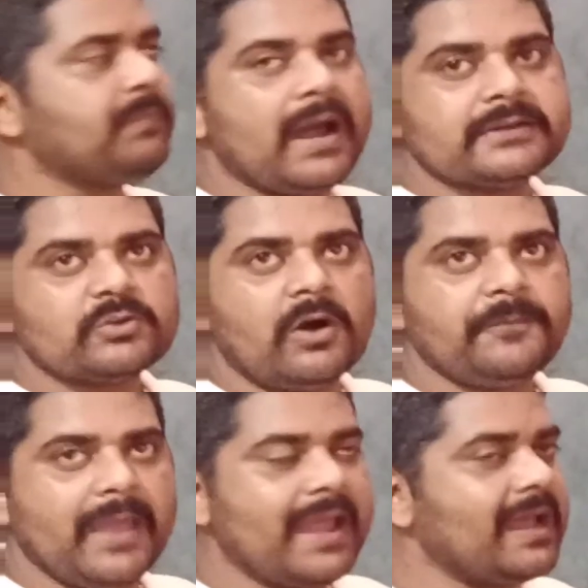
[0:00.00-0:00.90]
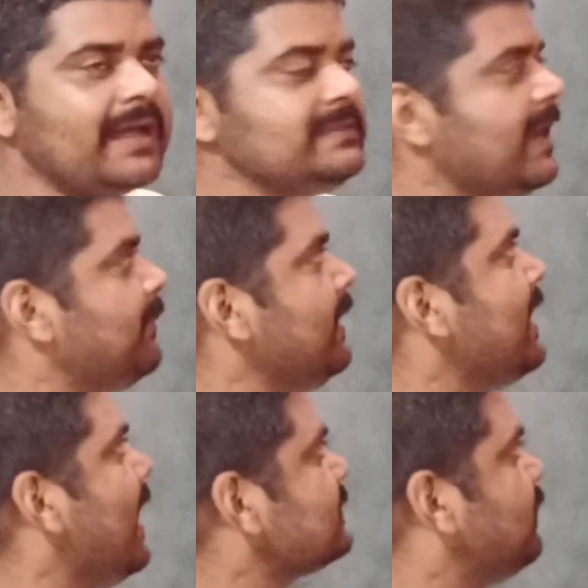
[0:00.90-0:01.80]
parts of an algebraic
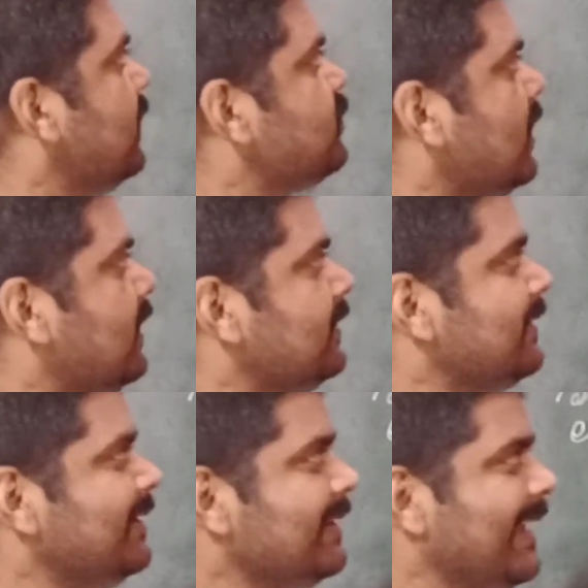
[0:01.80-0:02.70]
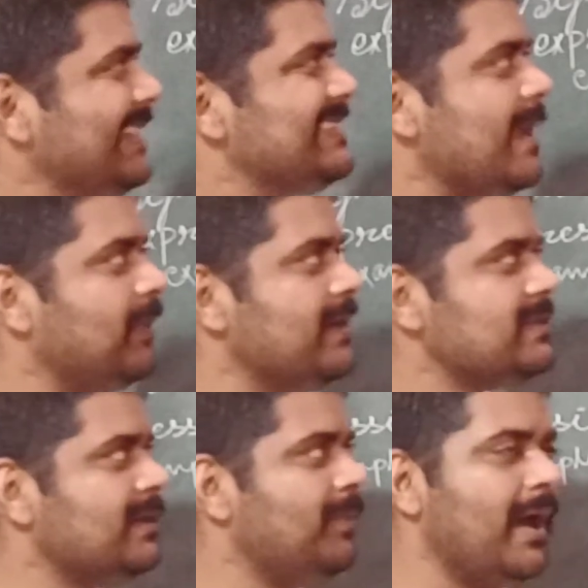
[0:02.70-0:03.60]
expression is
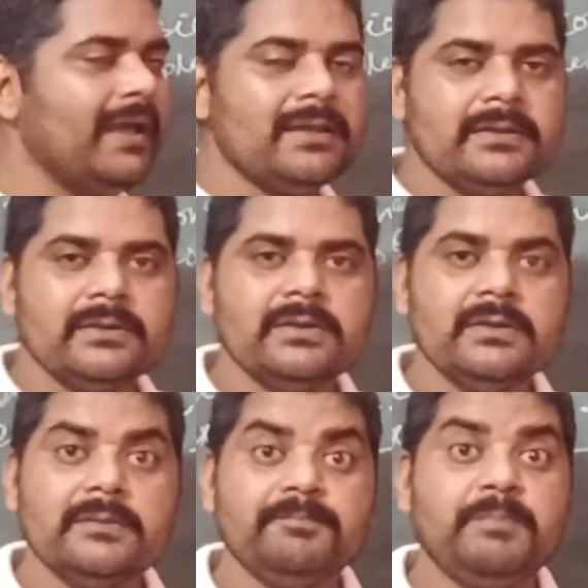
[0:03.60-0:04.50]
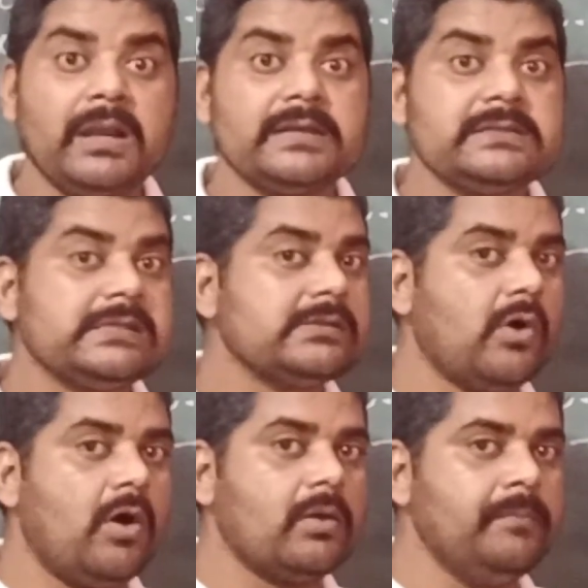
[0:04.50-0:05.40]
separated by plus
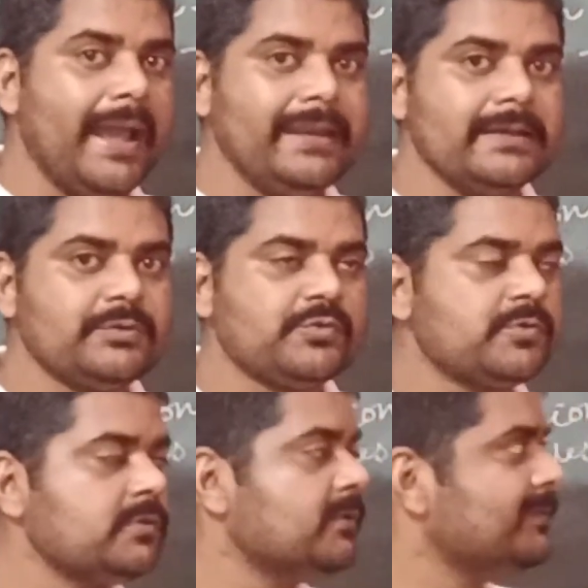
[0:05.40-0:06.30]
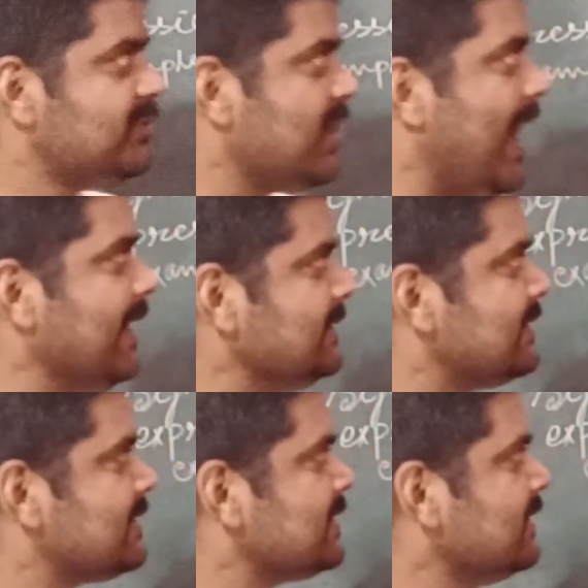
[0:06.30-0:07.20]
or minus
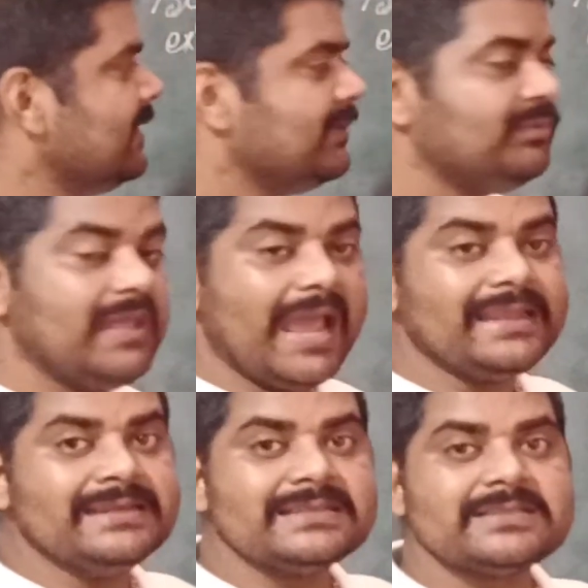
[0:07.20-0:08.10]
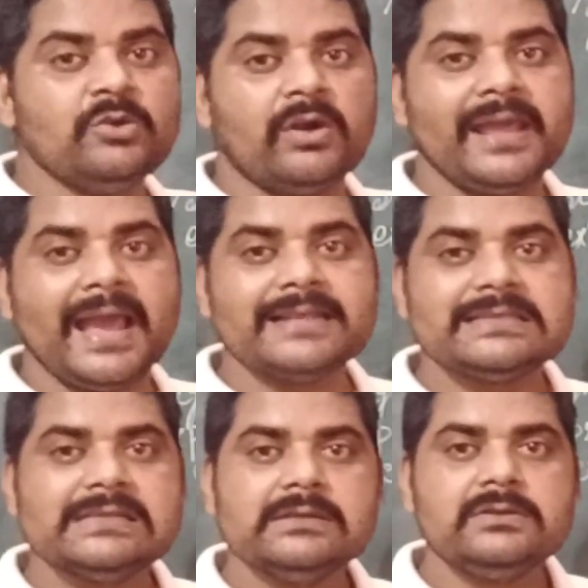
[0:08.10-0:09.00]
signs, then it is known
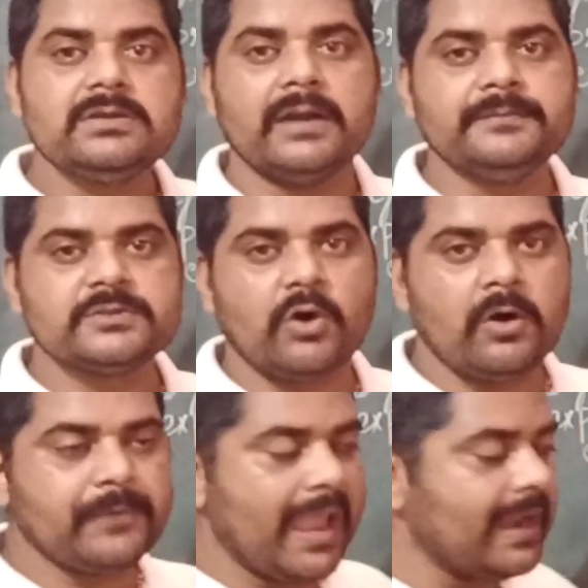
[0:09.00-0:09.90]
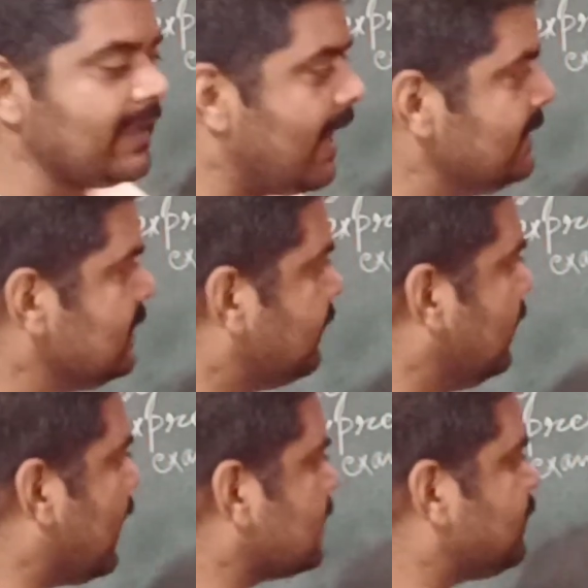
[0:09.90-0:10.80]
as terms of an
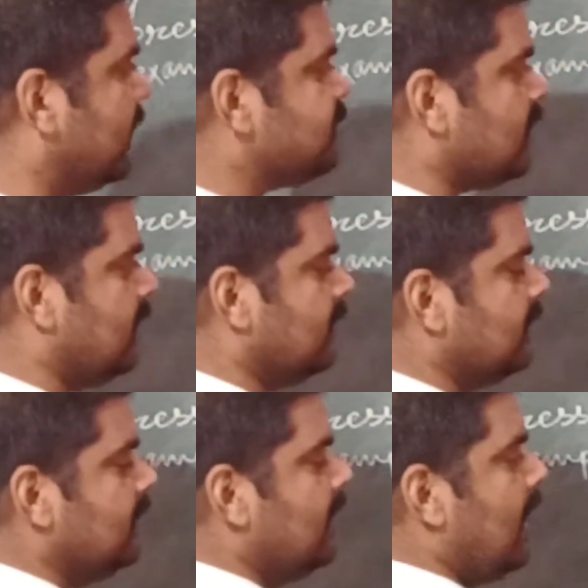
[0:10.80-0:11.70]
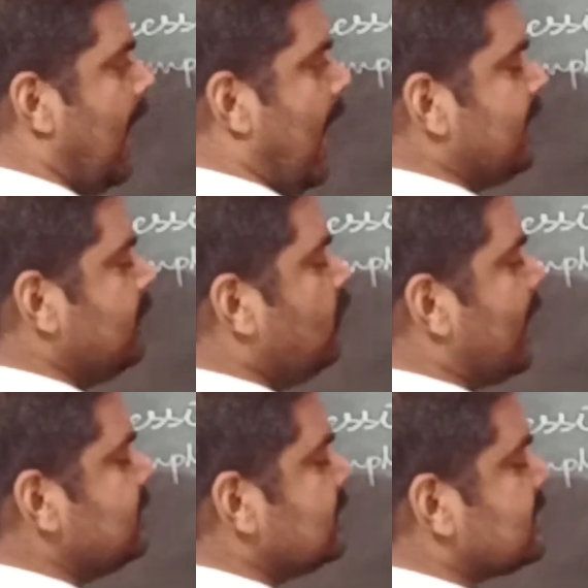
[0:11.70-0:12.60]
algebraic expression. And you
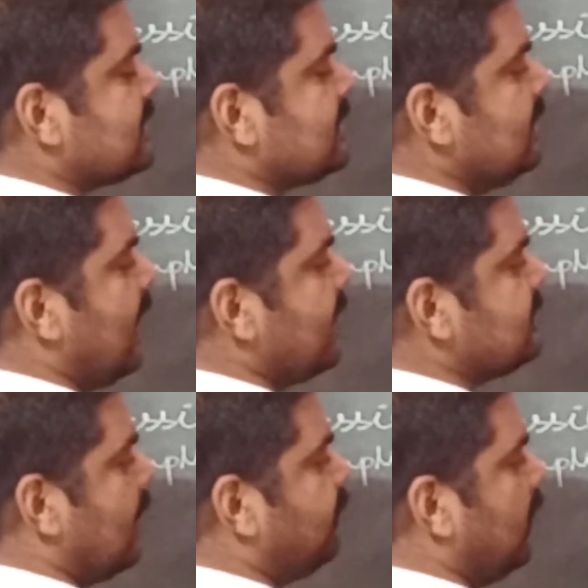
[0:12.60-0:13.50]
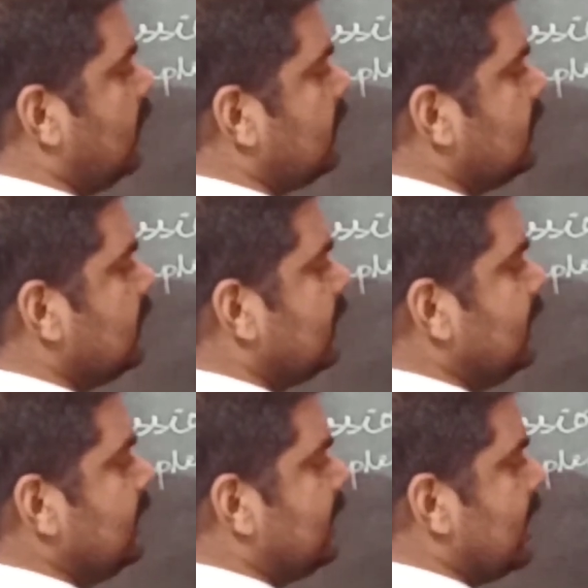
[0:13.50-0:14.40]
can just see the example.
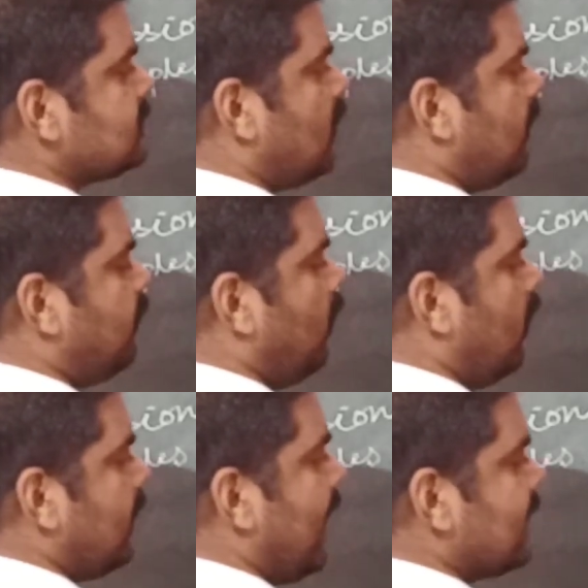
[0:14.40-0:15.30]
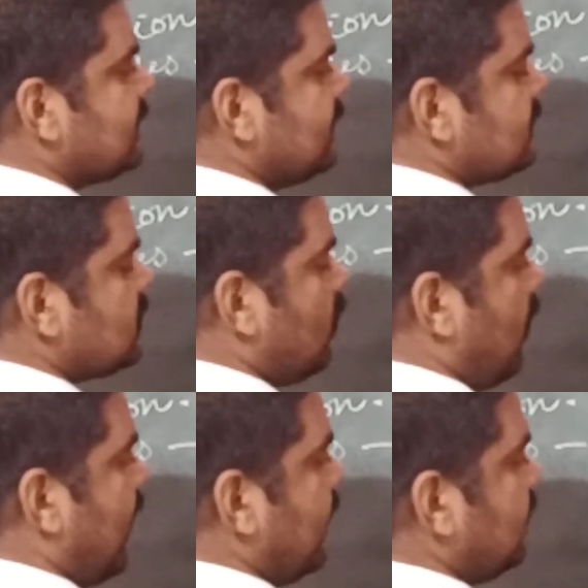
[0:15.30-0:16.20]
In case of 4x
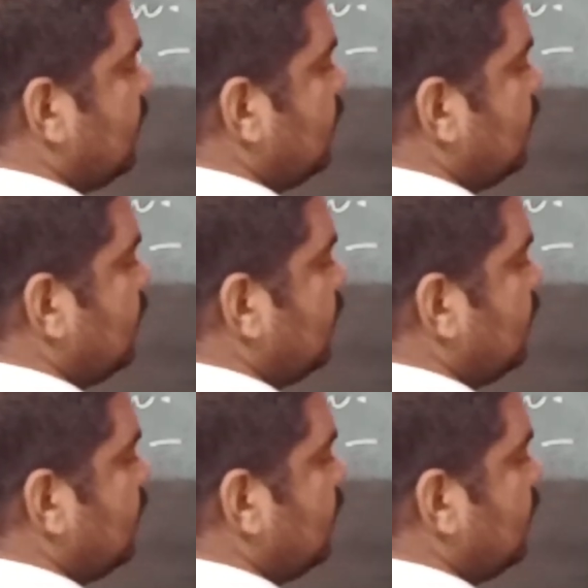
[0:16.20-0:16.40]
squared